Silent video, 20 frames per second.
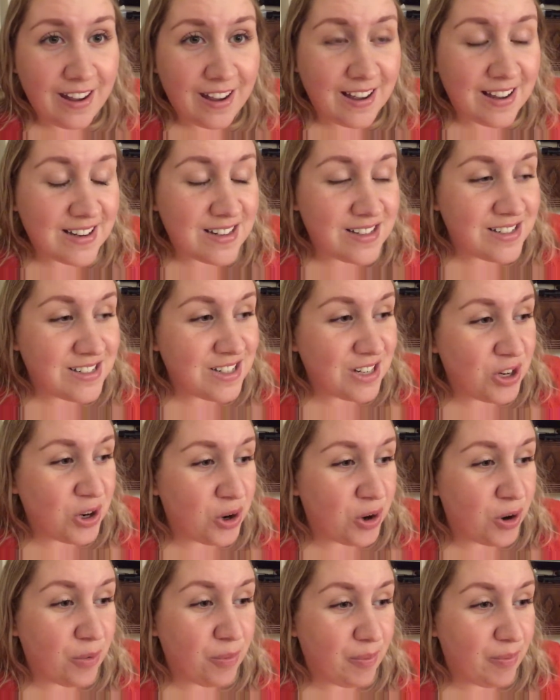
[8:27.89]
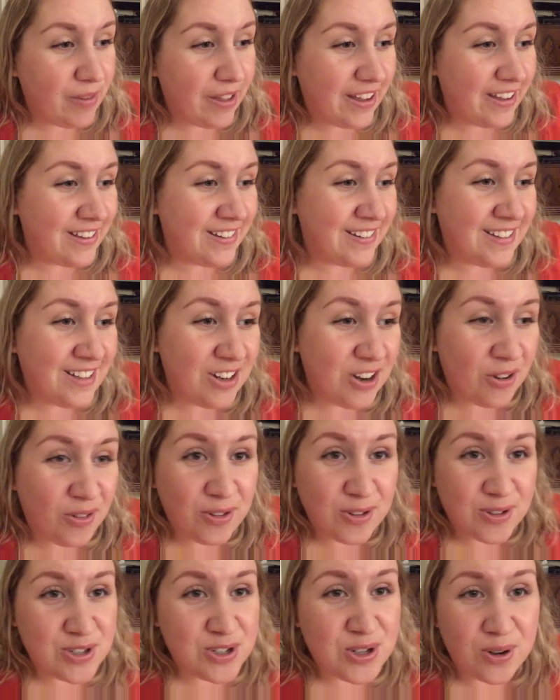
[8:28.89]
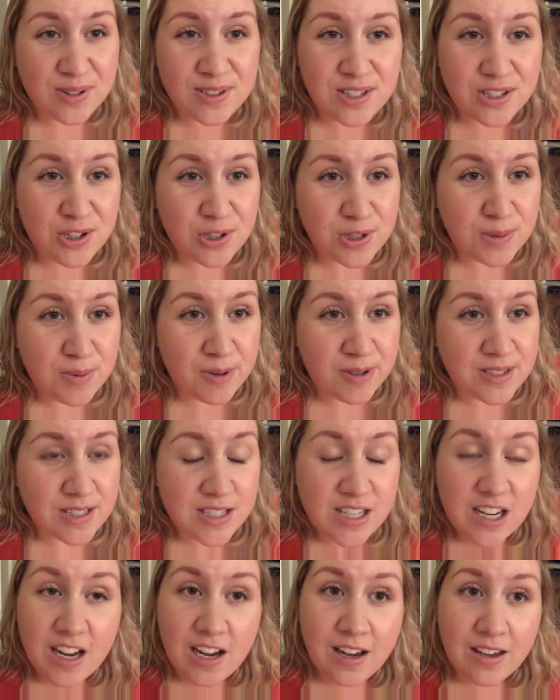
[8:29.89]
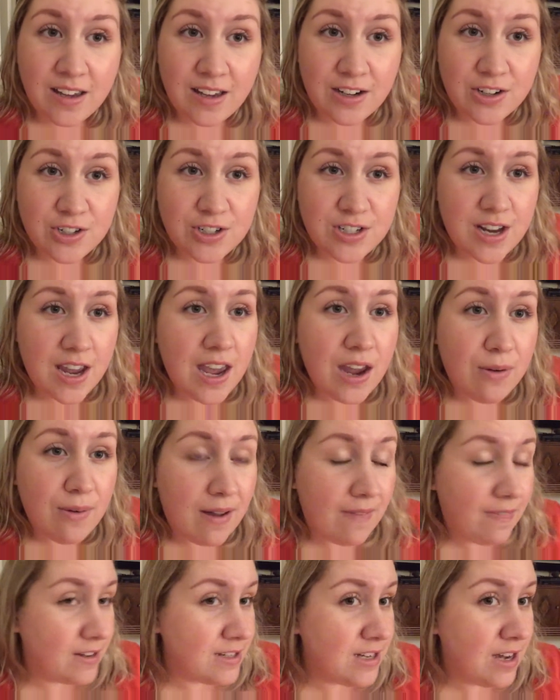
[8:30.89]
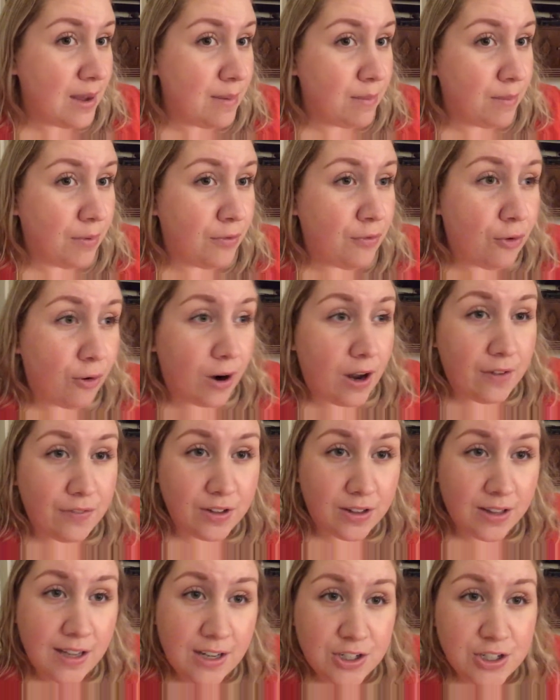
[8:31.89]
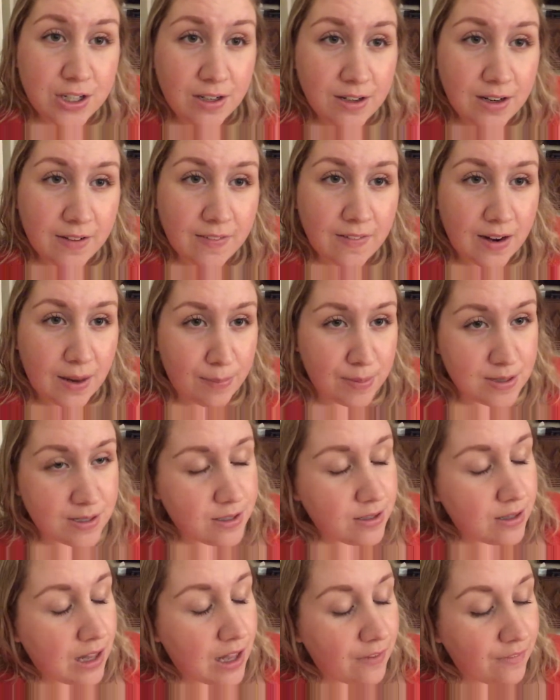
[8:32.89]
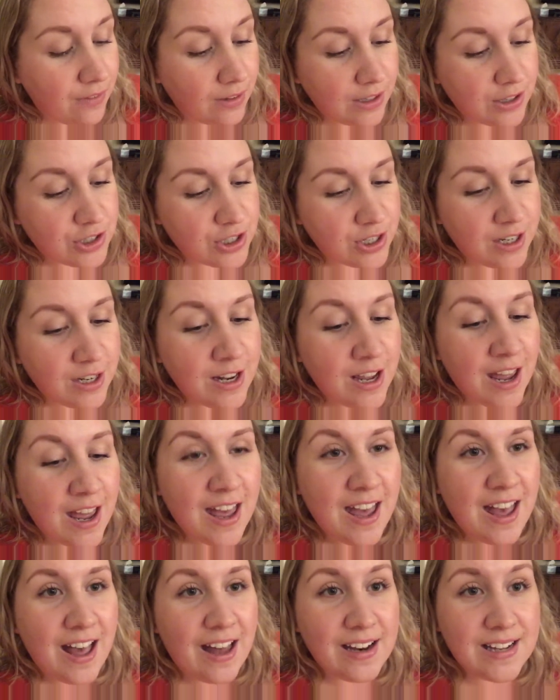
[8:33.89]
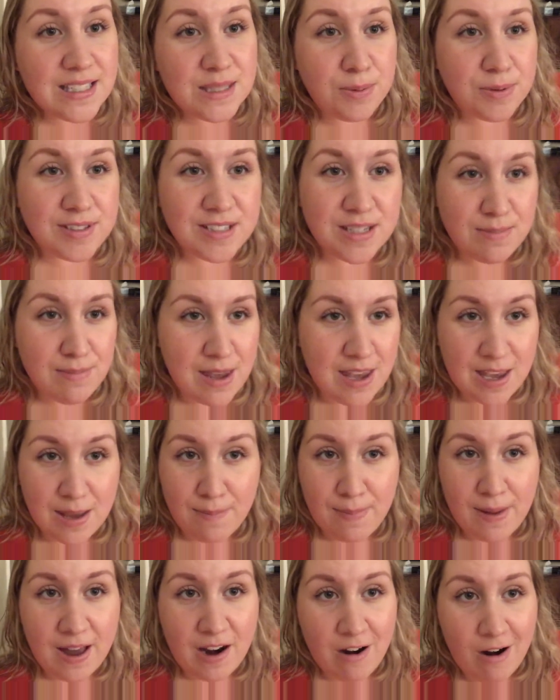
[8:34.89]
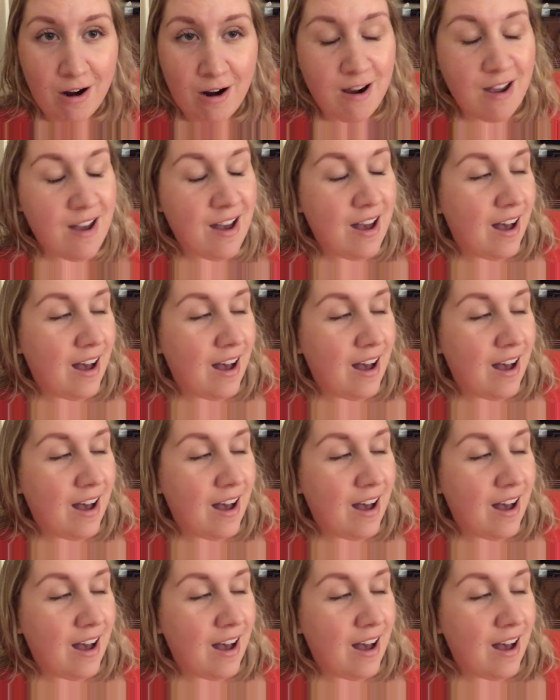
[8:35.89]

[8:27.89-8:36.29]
And you're like, you know, there's a dosage you're supposed to take each day around the time before ovulation and then up until ovulation. And it's supposed to make it better.